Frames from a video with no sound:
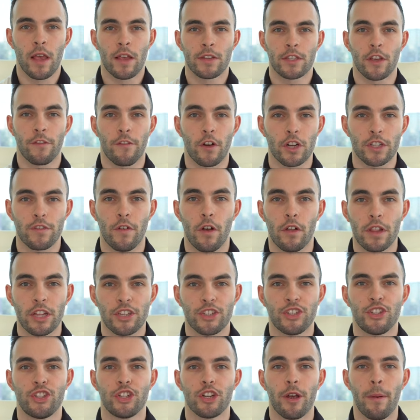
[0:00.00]
So first of all, let's
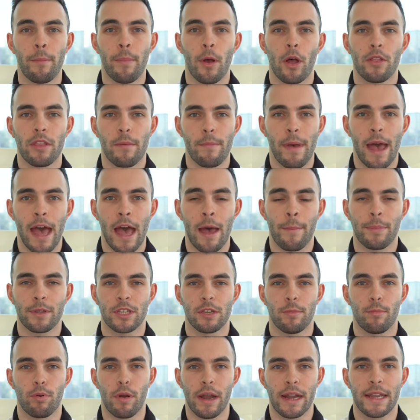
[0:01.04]
jump on the map to
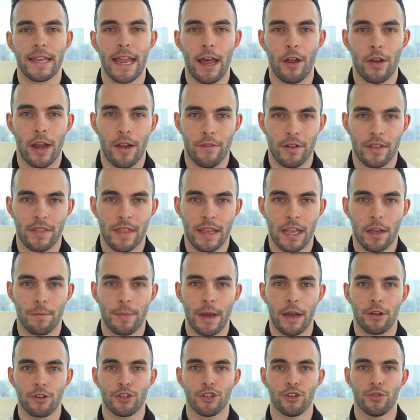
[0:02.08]
break down everything
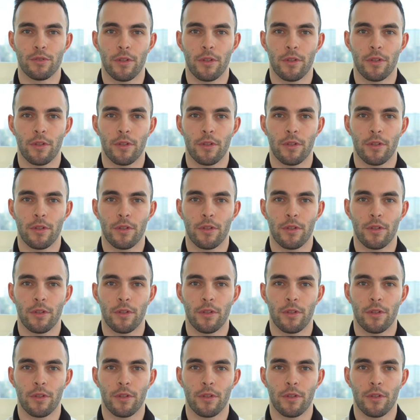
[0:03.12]
about June